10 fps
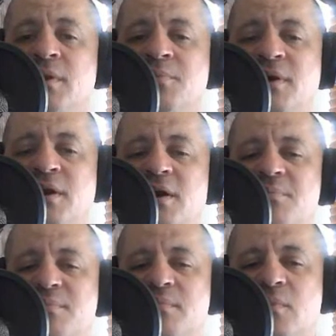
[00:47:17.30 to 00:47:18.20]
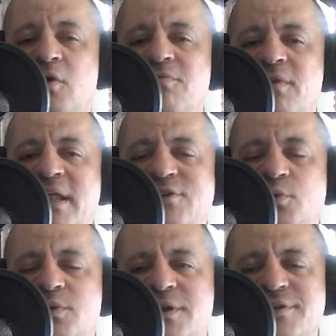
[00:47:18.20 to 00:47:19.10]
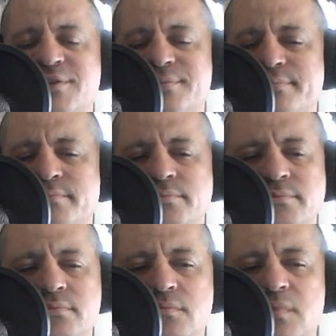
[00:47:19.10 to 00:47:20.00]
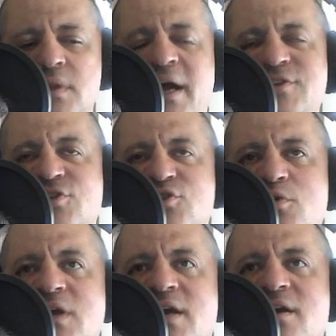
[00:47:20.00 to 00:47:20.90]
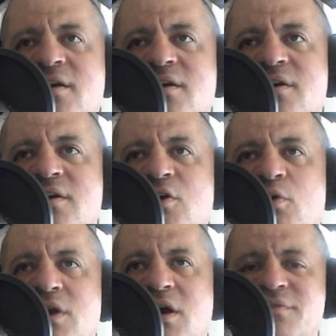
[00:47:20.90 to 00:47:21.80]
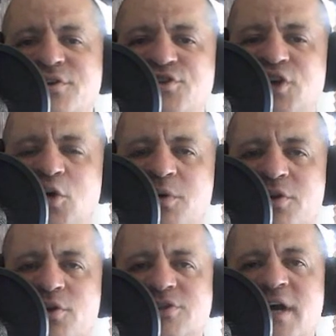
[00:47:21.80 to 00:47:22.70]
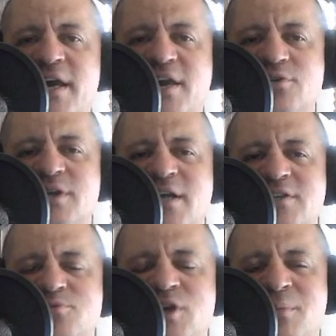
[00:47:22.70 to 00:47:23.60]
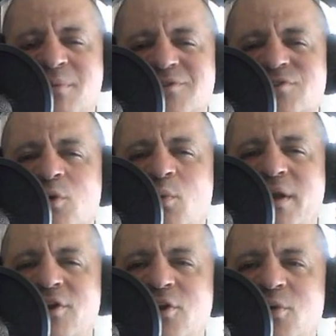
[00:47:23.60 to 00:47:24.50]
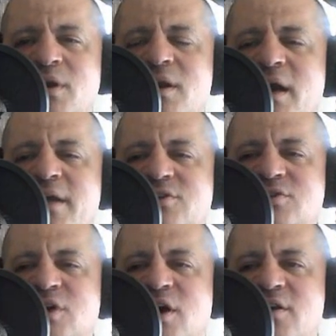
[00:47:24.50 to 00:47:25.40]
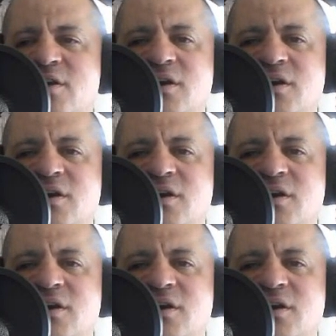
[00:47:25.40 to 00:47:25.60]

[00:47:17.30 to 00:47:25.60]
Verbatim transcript: But hopefully they do with this. I just don't think going off the show with her attacking your tag team champions is the way to do it. I just thought,